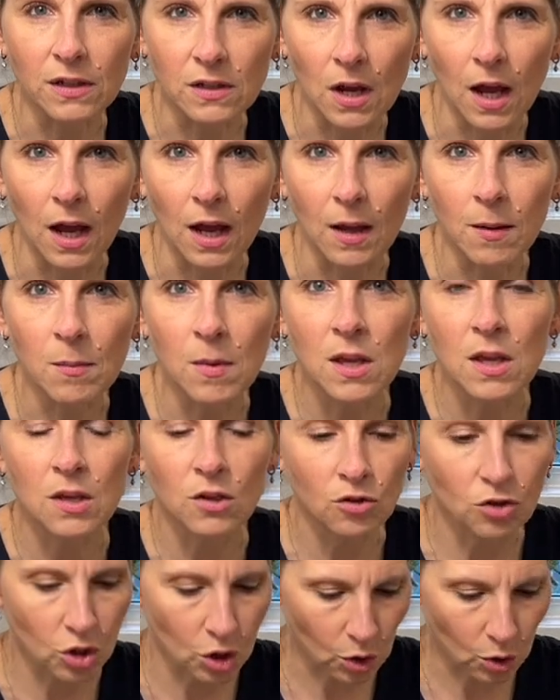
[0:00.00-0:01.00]
time
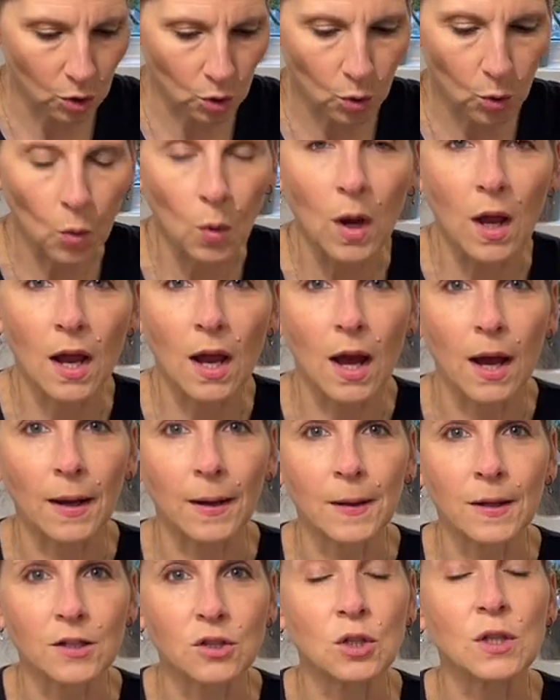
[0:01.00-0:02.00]
to
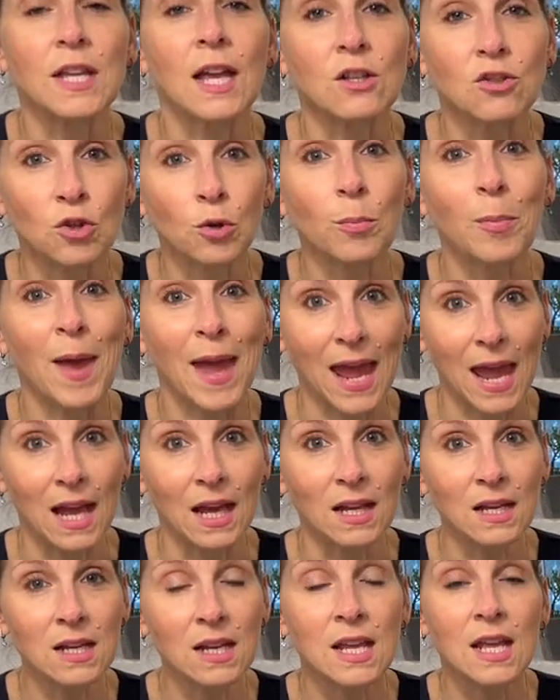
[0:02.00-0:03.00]
get your
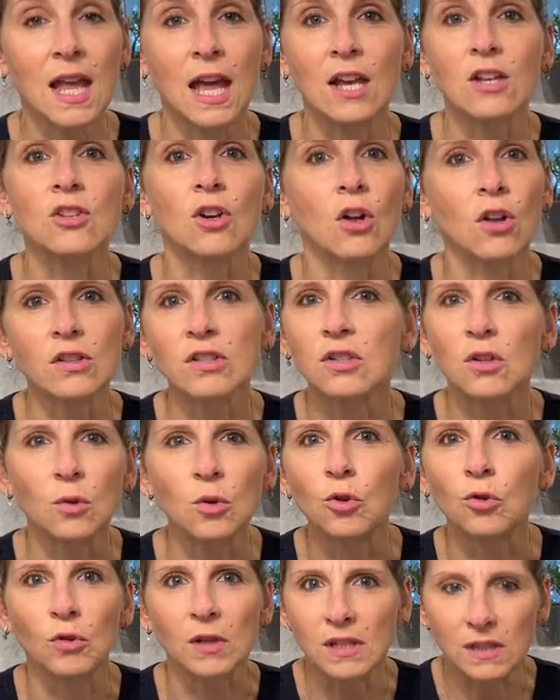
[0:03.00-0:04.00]
pan and to also
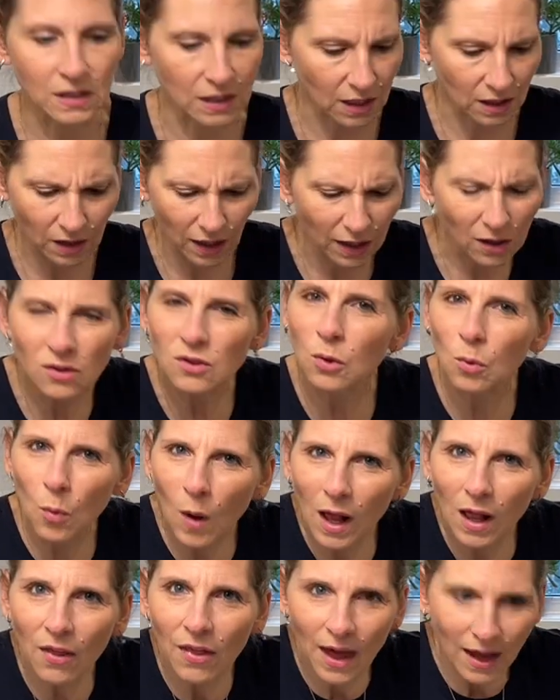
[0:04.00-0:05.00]
grease it. Like, so
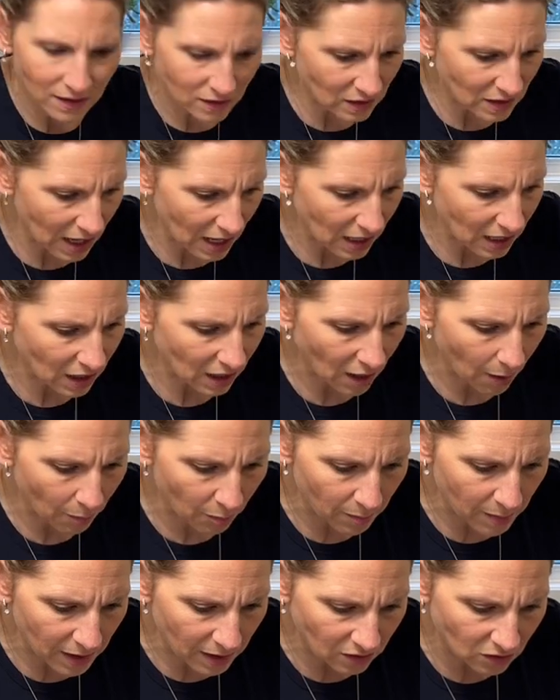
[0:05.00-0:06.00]
while that's taking a couple
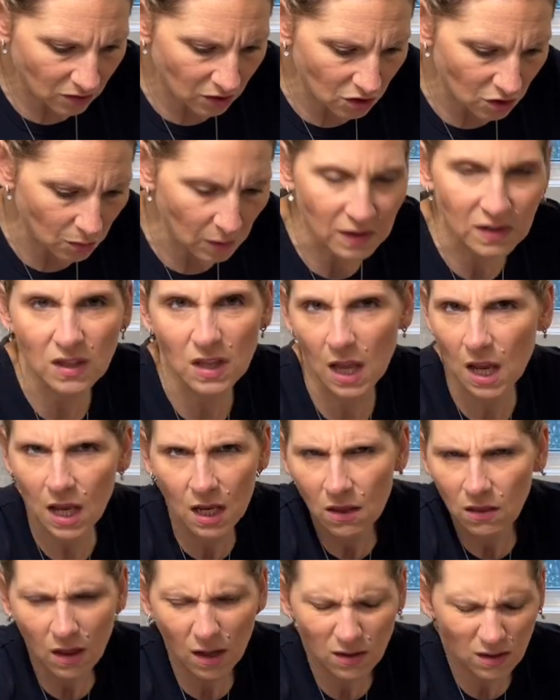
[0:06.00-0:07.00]
minutes to do its
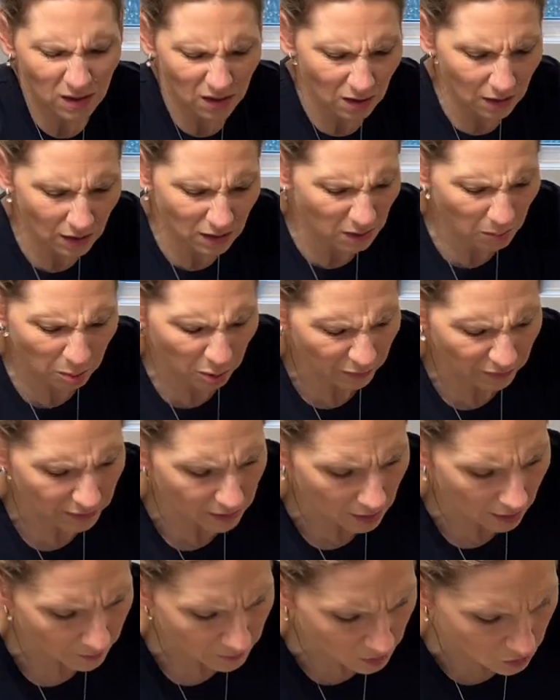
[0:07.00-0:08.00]
thing, that's a perfect
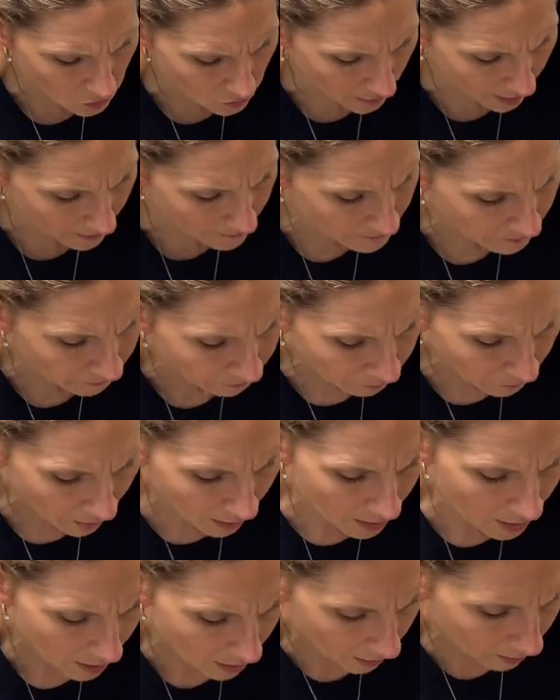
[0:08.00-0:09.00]
time to do that.
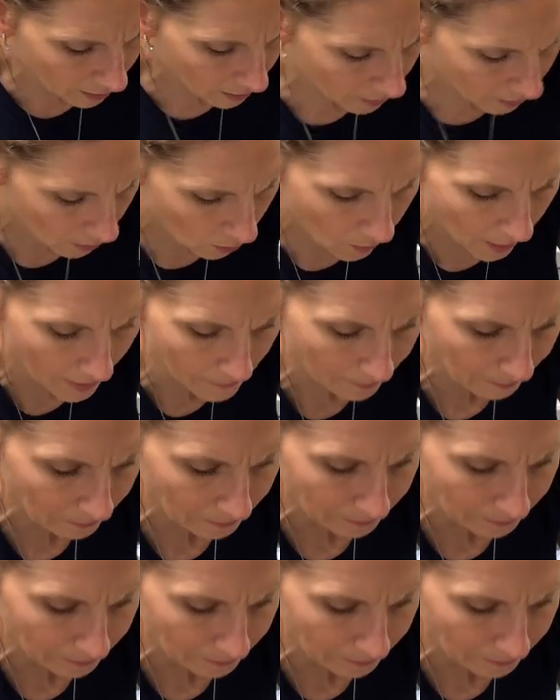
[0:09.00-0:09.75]
Okay,